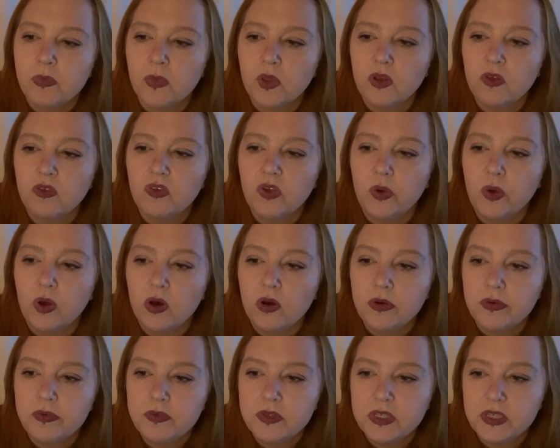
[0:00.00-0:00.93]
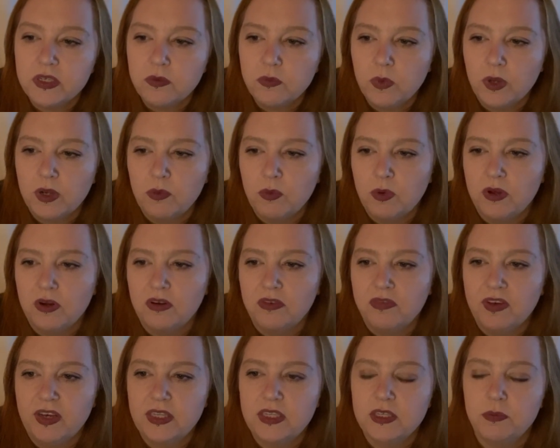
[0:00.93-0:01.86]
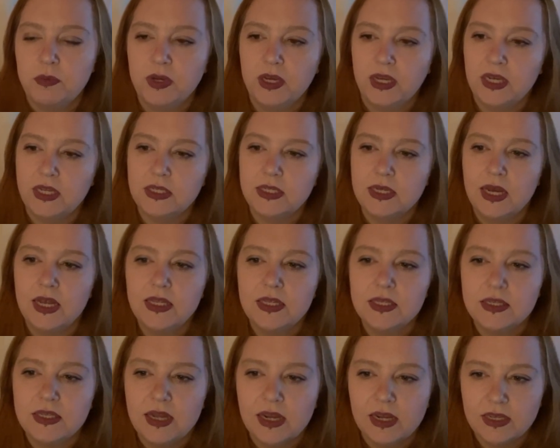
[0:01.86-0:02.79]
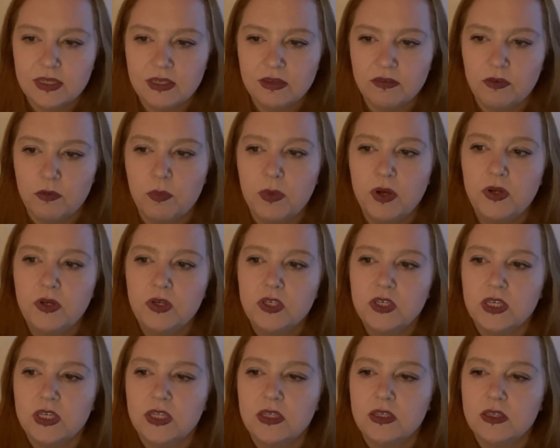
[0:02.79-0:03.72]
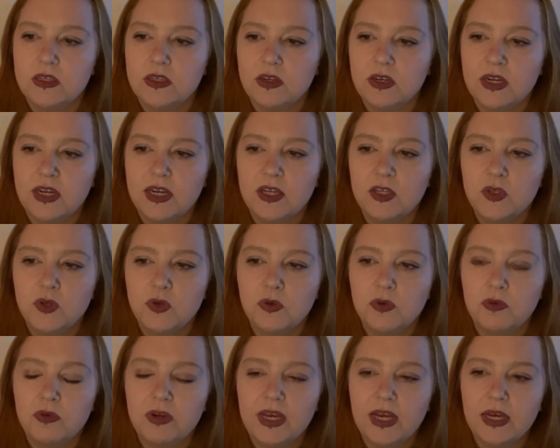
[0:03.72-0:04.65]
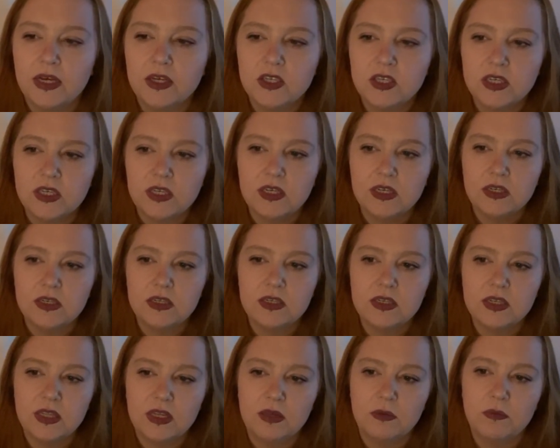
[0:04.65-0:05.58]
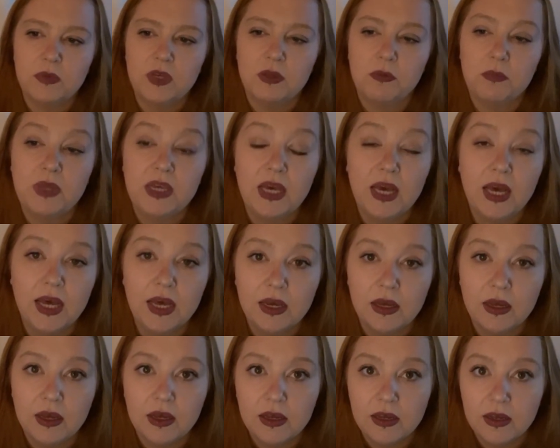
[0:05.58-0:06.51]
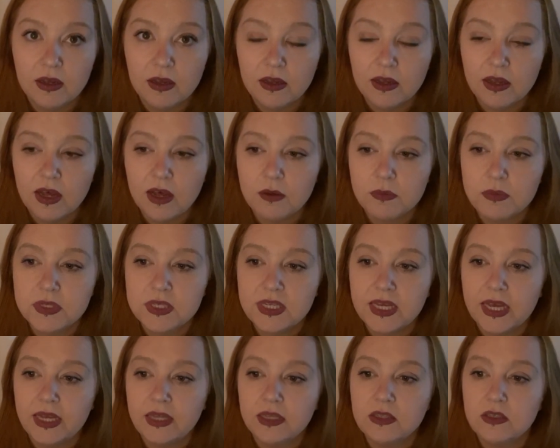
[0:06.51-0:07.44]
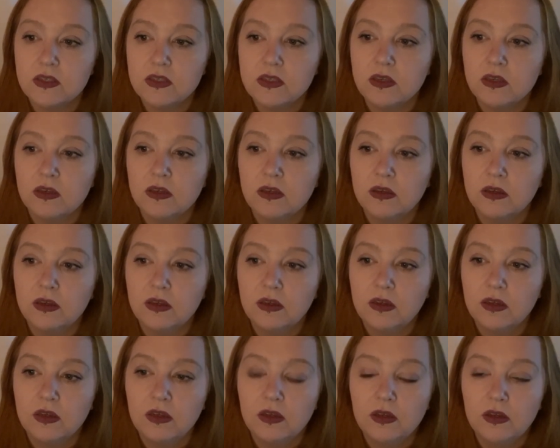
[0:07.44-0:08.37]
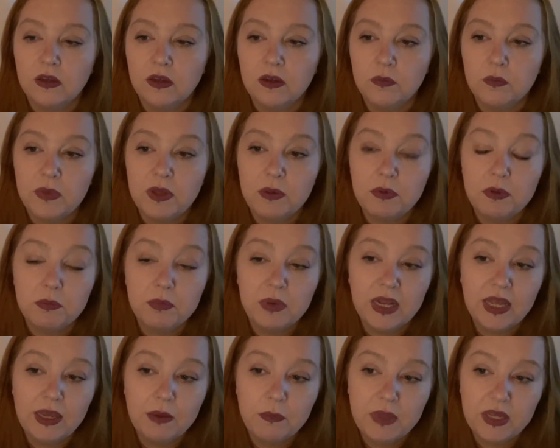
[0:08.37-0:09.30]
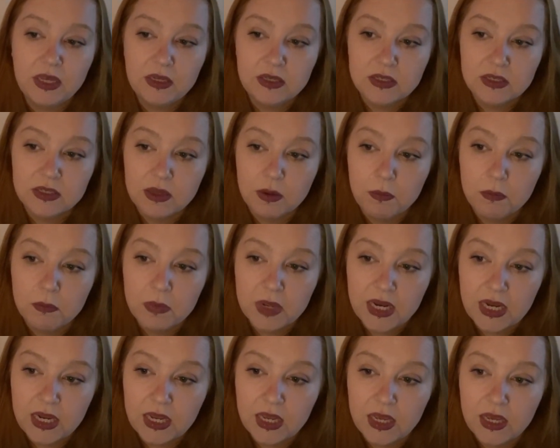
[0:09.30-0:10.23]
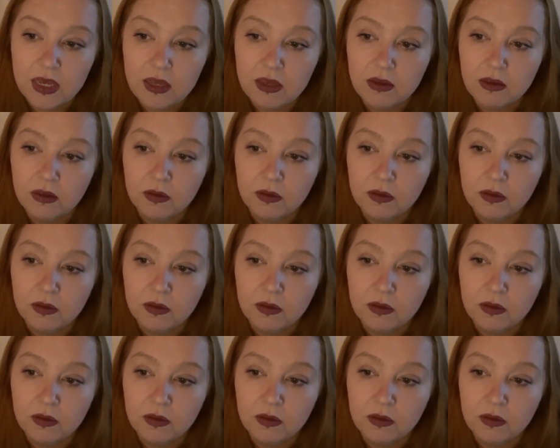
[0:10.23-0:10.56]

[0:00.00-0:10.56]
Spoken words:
So often when we're affected by intense negative emotions, our natural reaction to them can be anger, upset, maybe blaming somebody